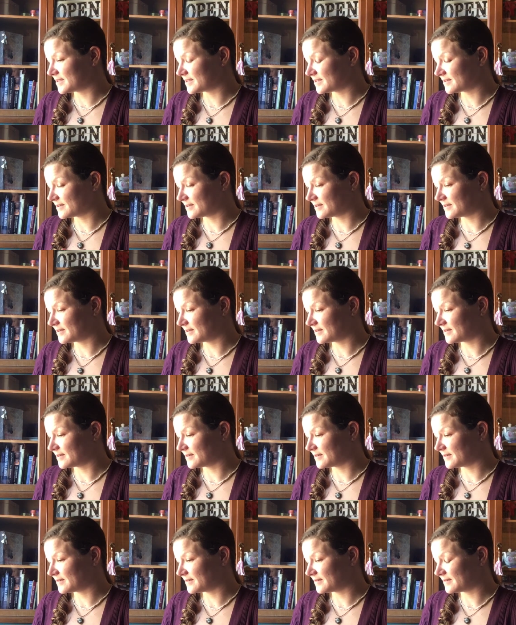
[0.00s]

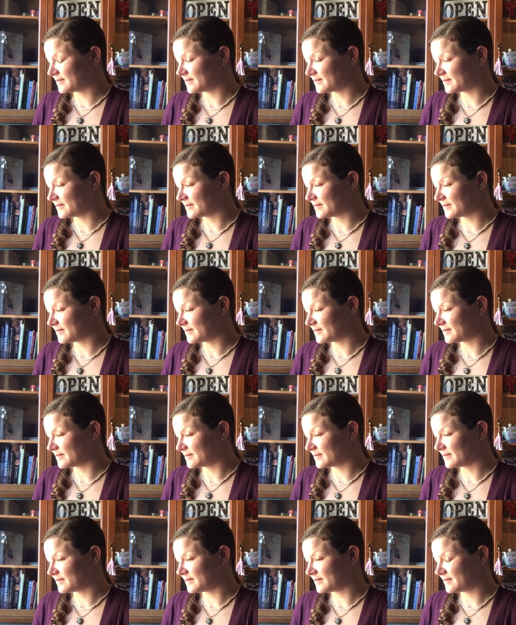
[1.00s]

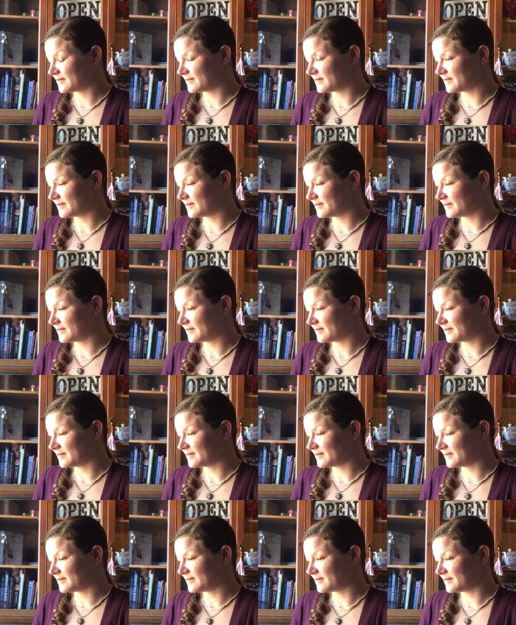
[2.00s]

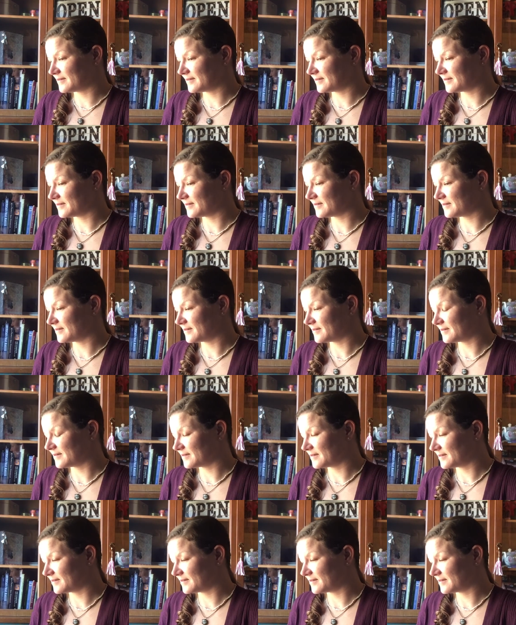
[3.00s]
No one is speaking in this clip.